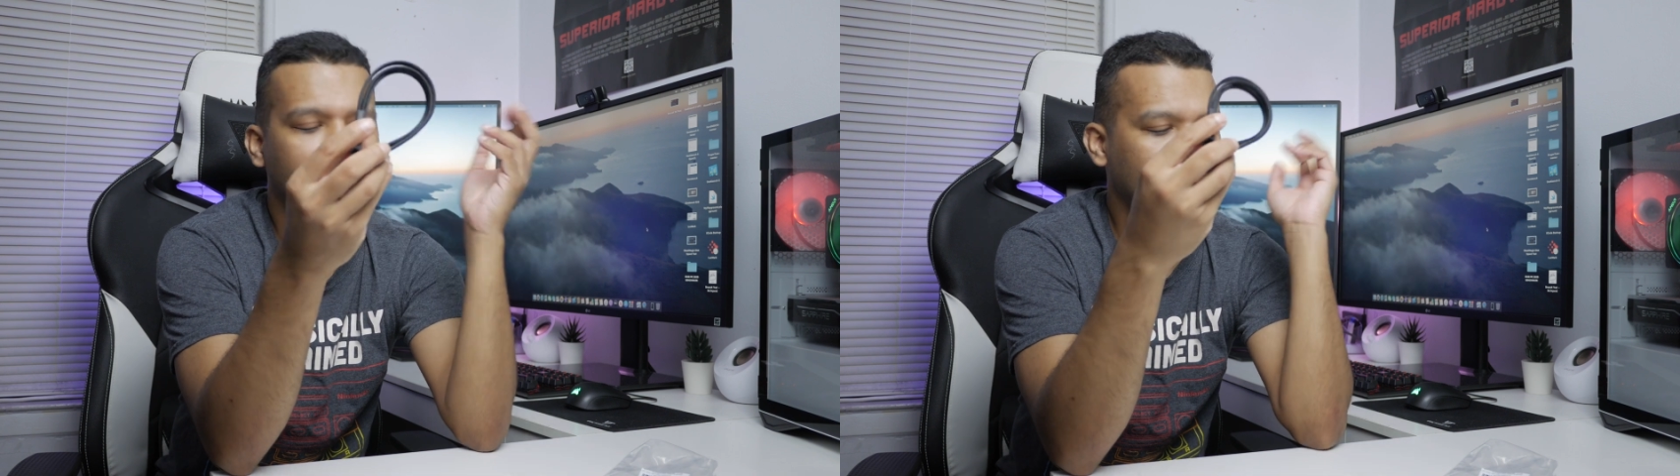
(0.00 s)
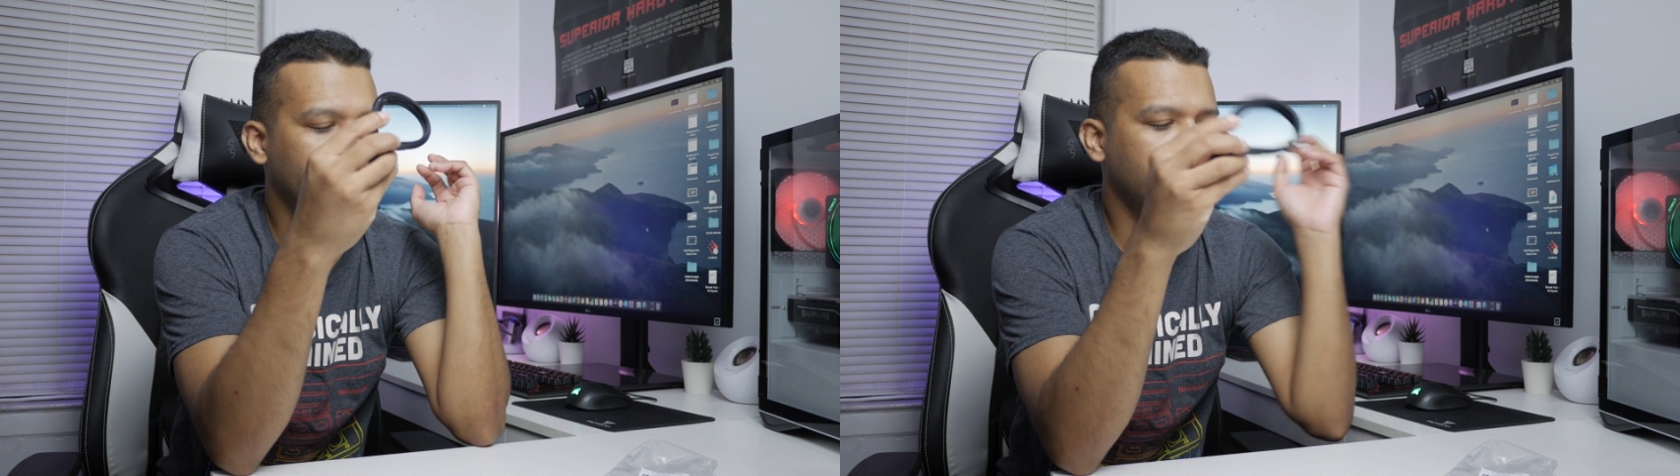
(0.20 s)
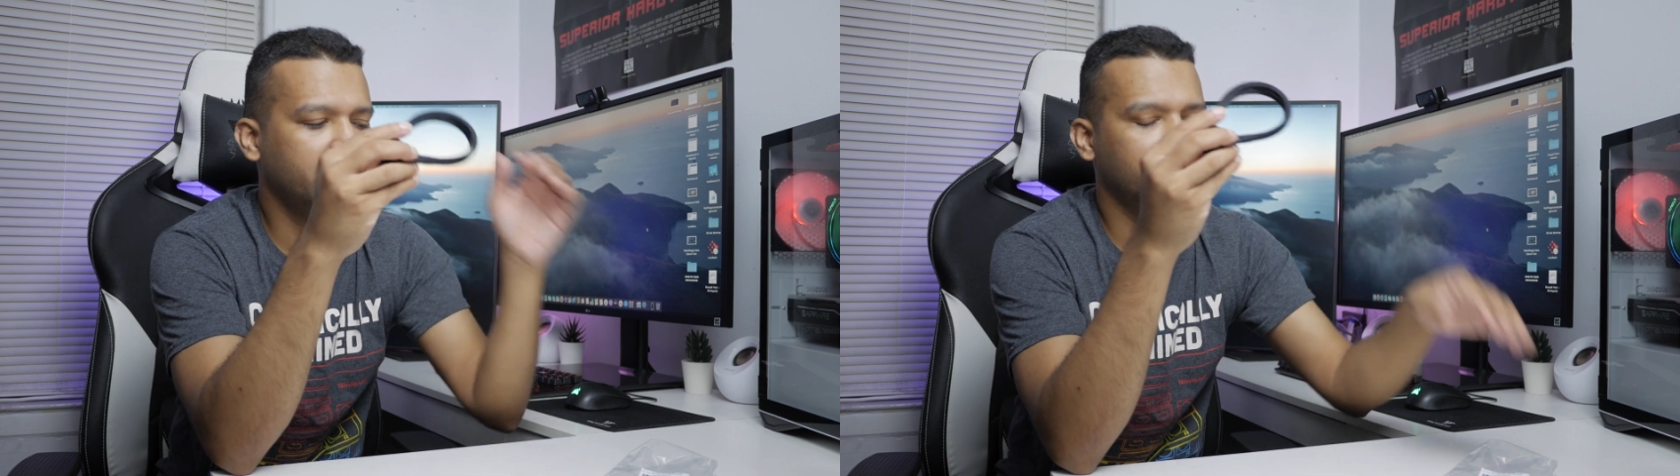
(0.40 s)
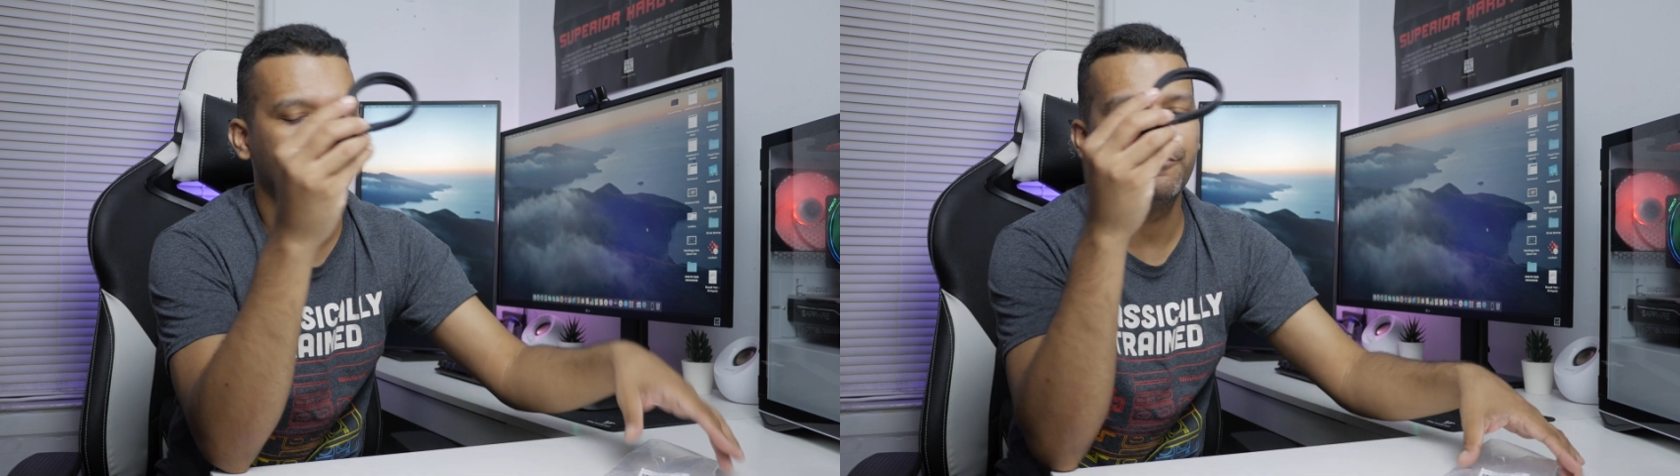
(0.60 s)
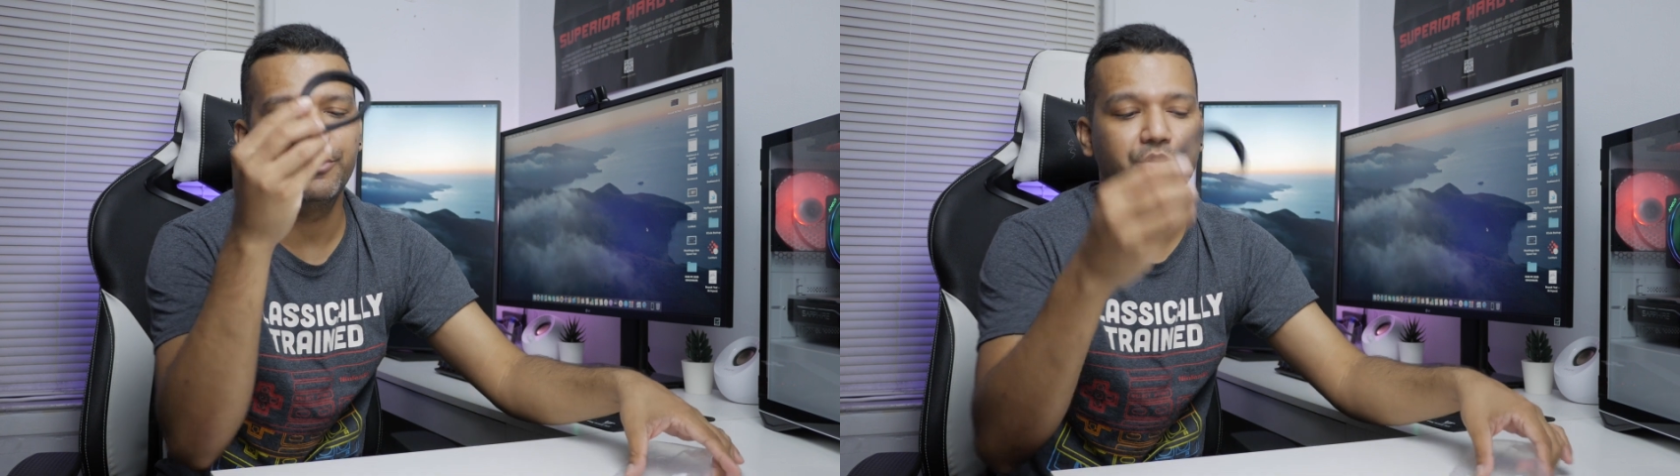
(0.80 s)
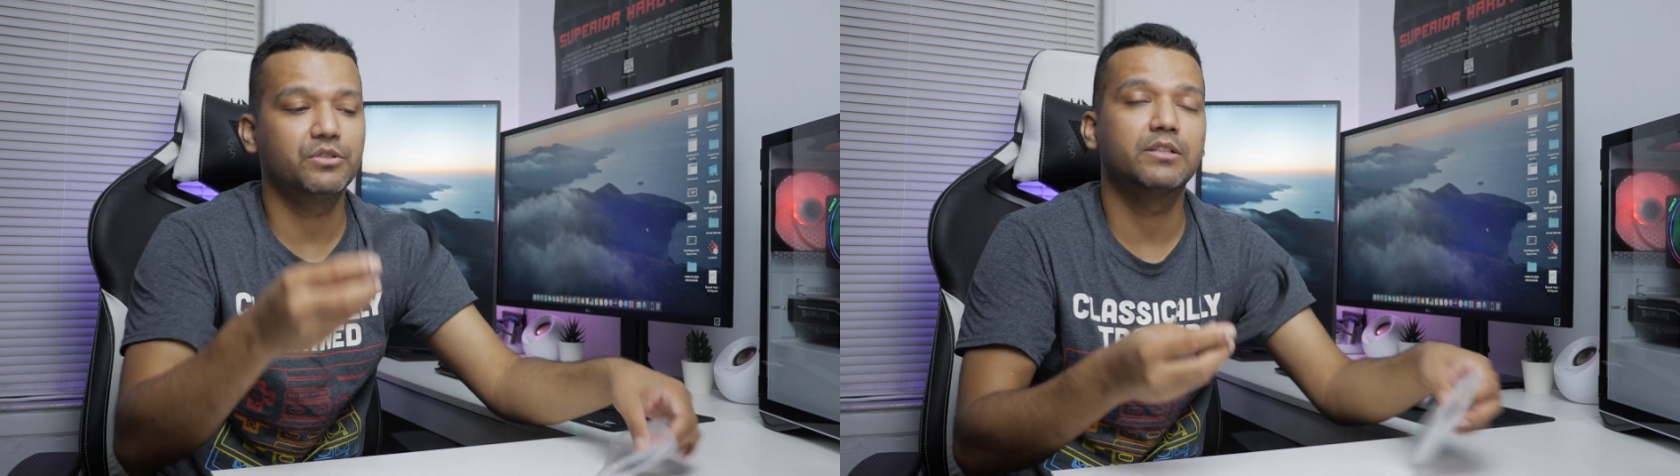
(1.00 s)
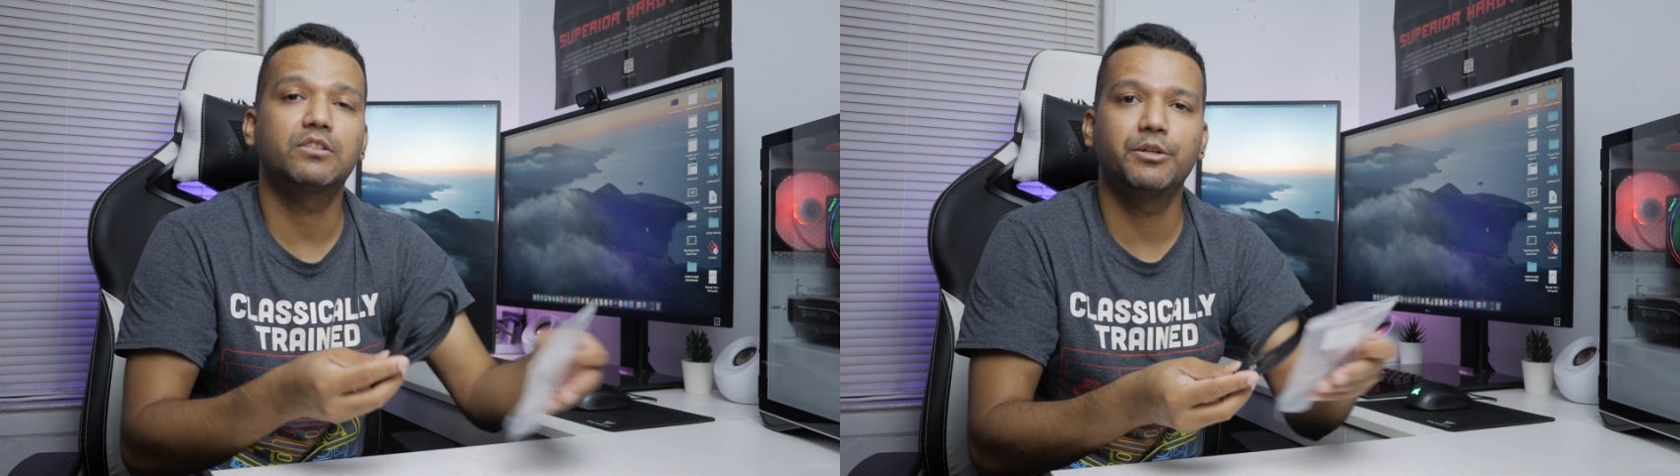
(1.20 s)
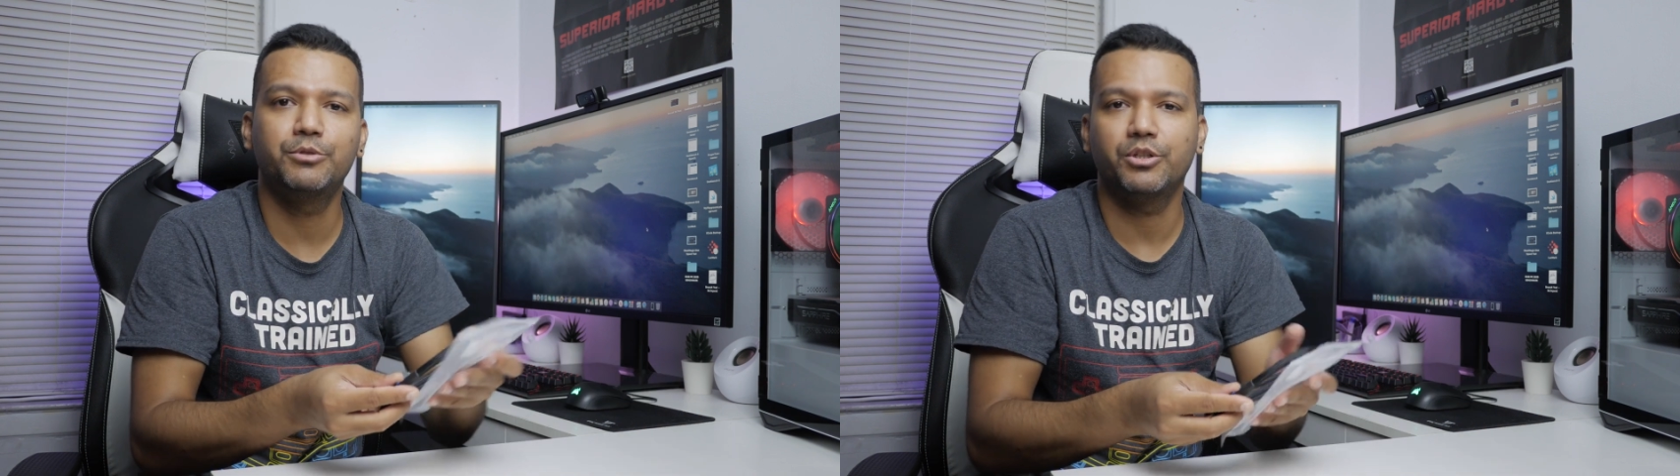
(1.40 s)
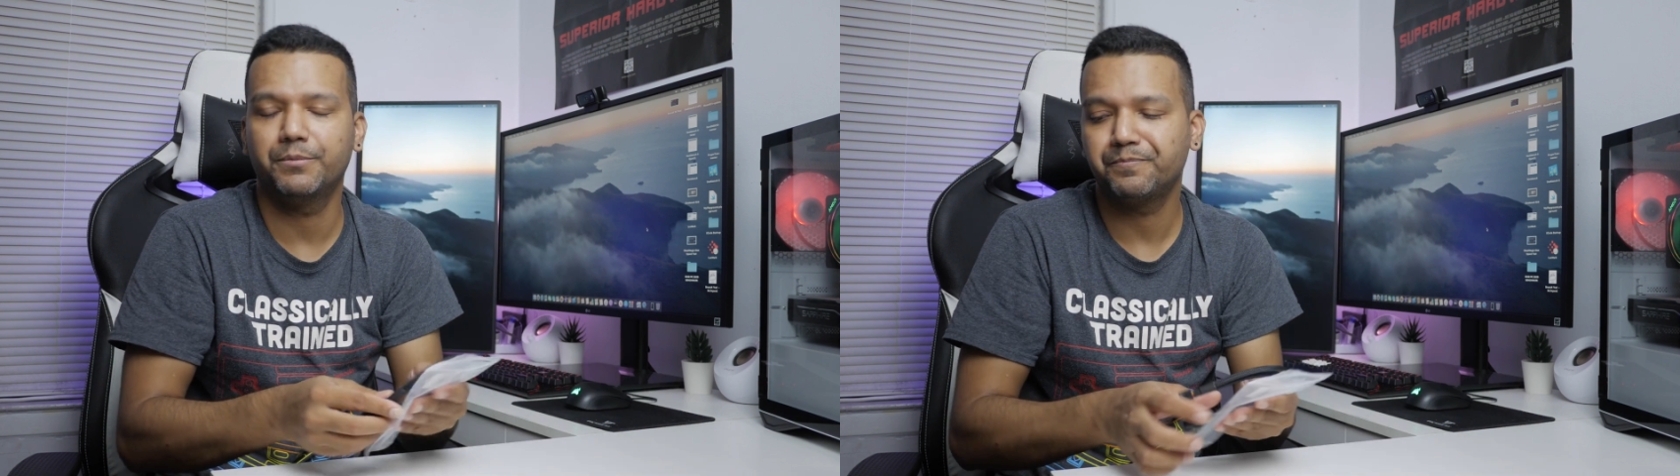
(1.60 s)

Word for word: I'll leave a link in the video's description.